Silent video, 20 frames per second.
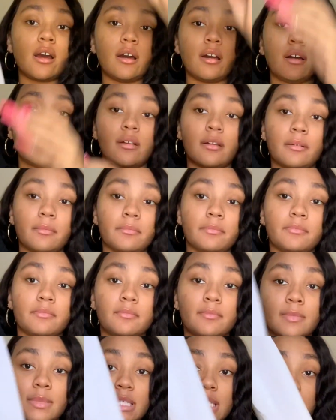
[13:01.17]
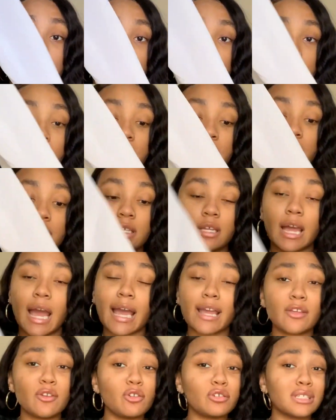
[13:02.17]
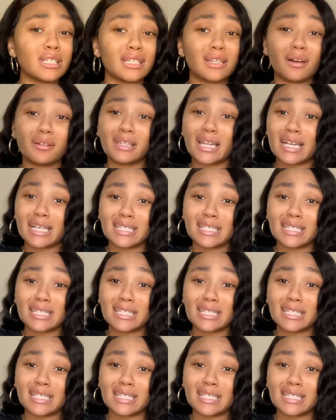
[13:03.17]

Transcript: um, cinched. I usually don't like